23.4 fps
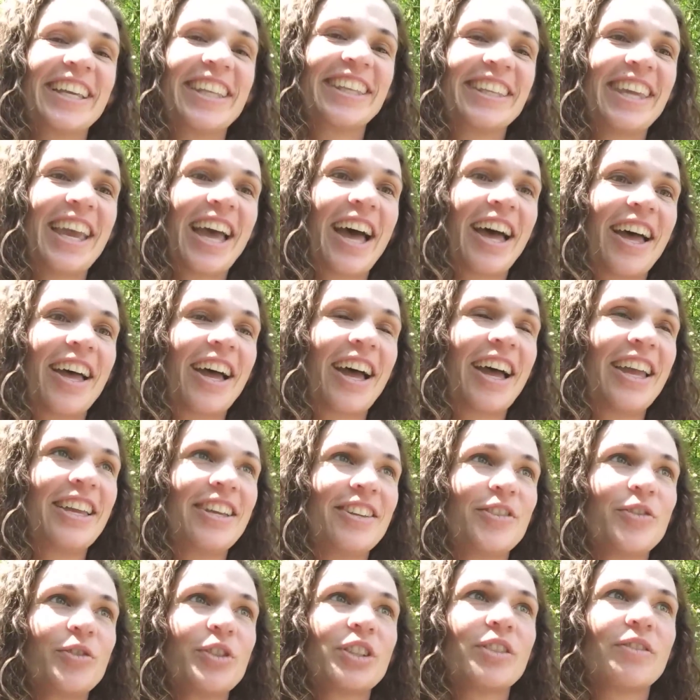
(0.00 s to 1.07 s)
yeah,
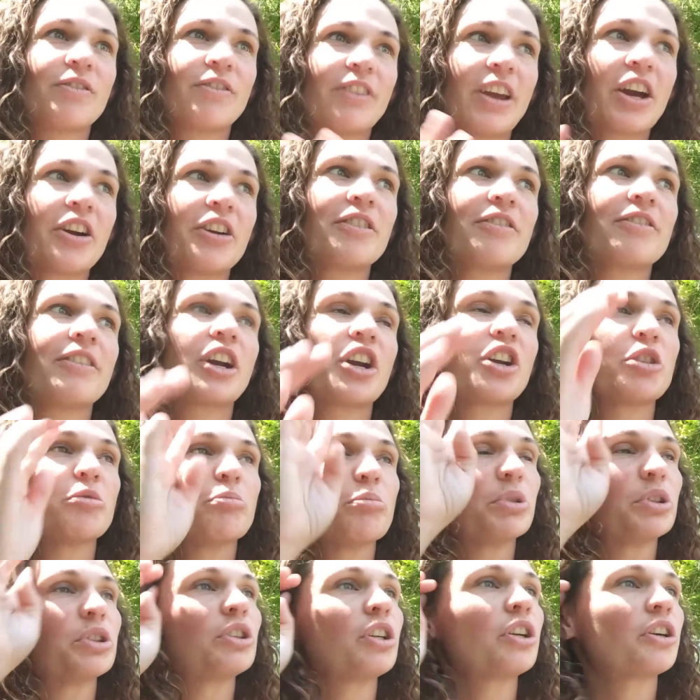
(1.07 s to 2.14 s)
it was very, very
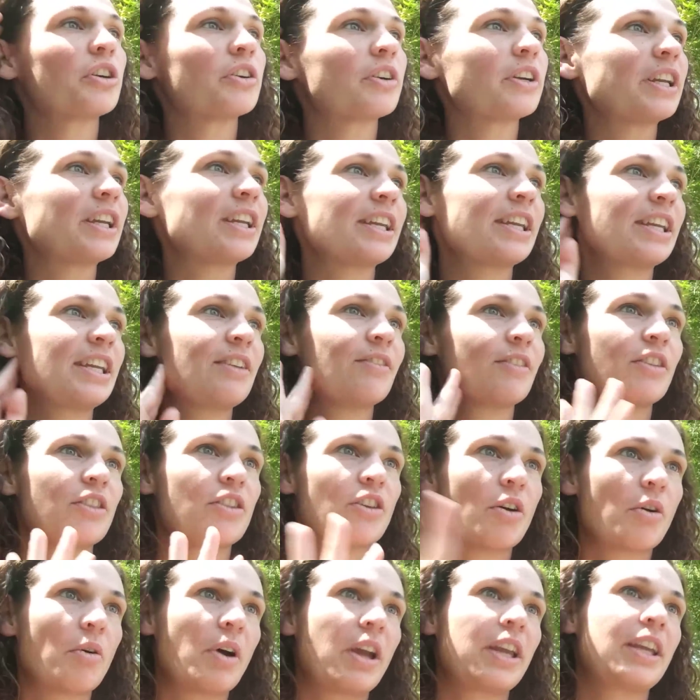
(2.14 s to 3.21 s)
blurry, even
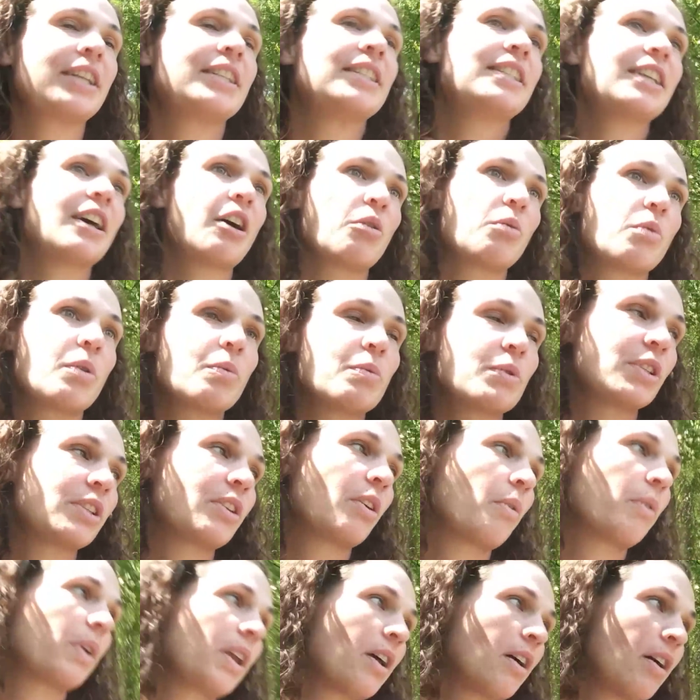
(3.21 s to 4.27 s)
though I can tell what was
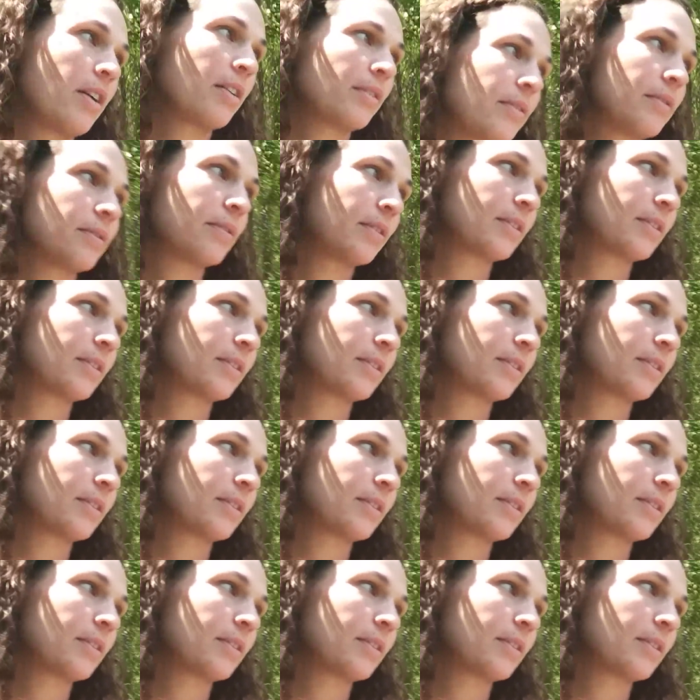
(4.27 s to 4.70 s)
going on.